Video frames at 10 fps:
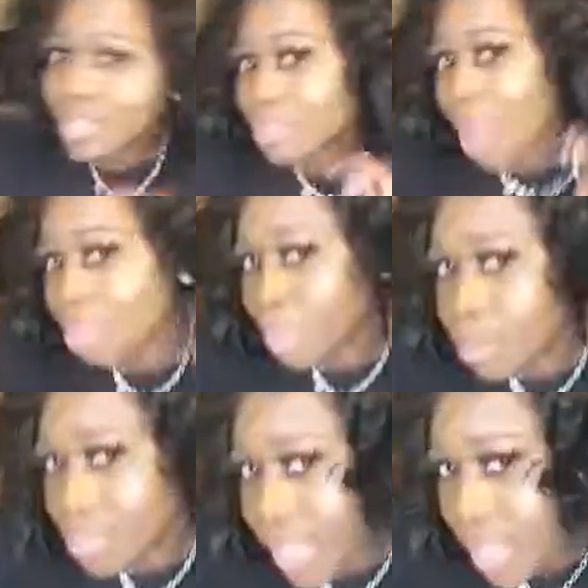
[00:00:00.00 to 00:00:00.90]
my blue
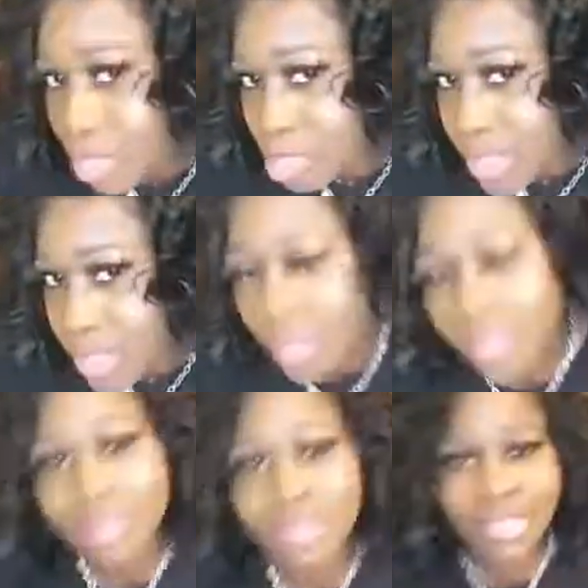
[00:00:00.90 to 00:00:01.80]
tips.
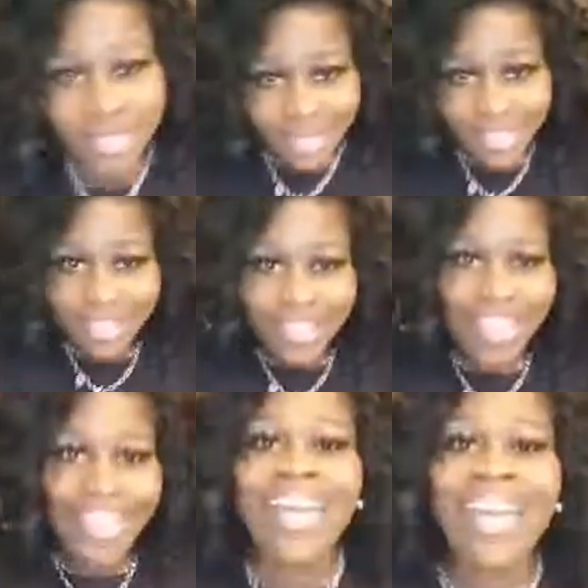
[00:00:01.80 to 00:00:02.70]

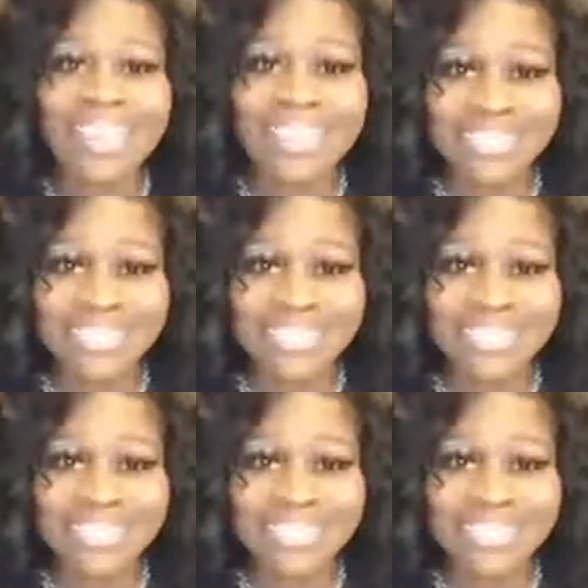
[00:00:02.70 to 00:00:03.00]
Ah.